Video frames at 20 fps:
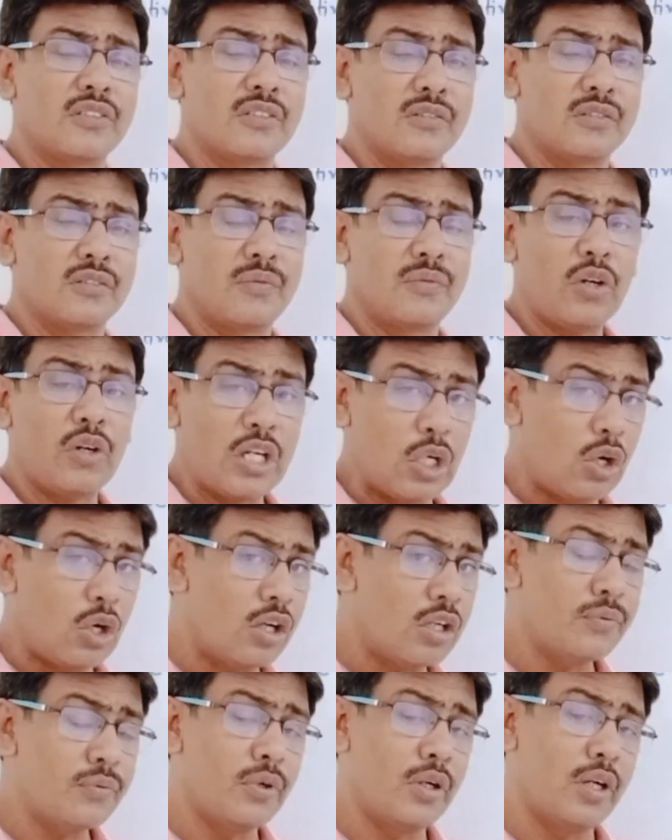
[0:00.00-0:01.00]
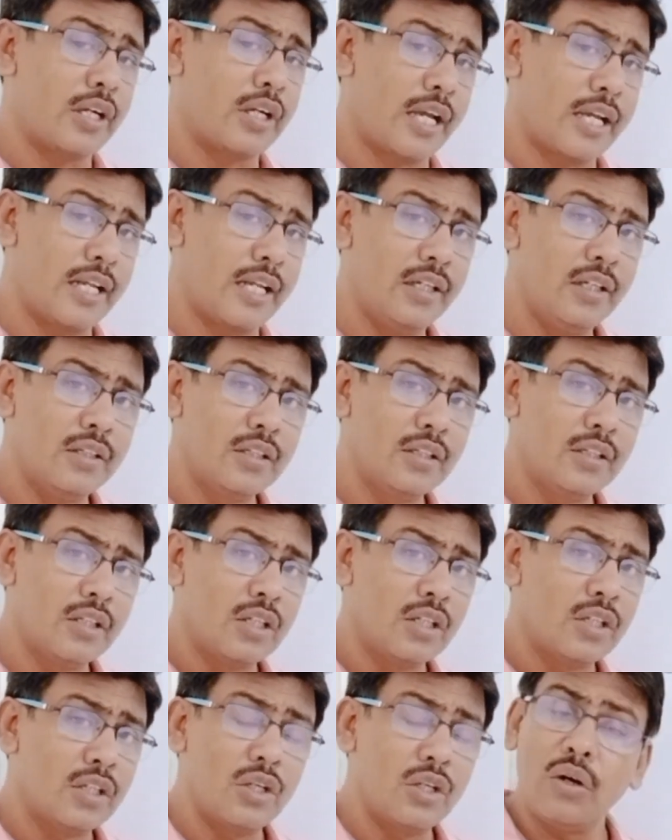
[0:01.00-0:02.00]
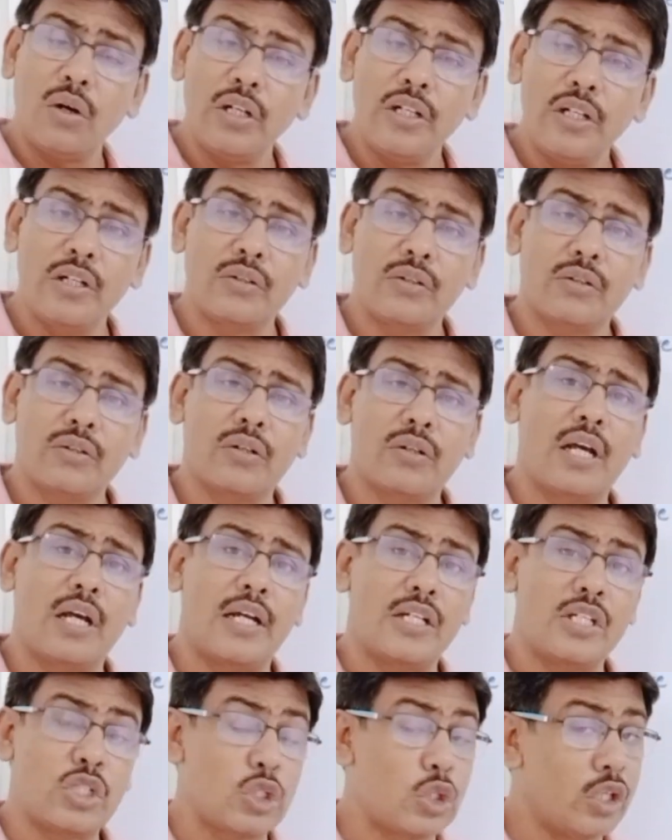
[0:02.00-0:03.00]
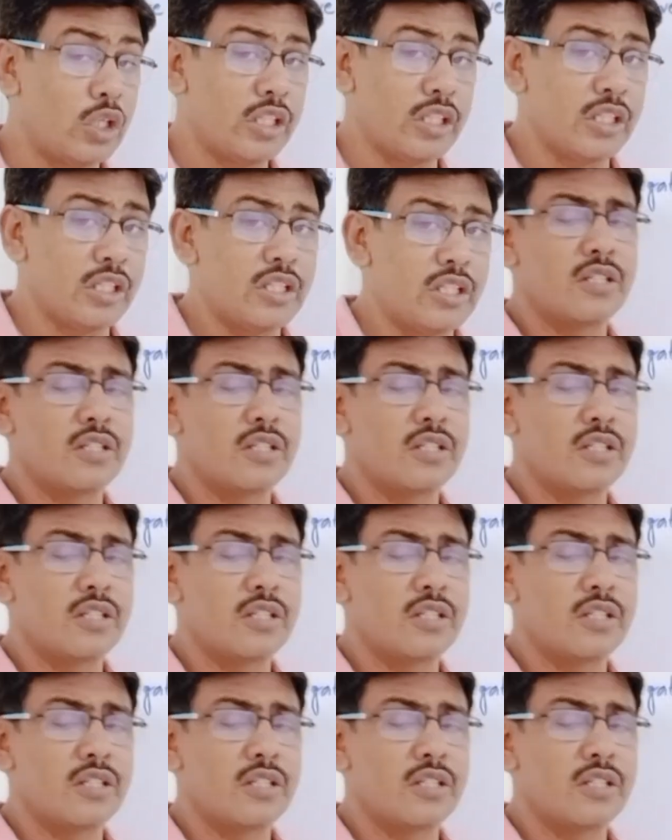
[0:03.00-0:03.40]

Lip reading: for a non-volatile, non-electrolyte solid,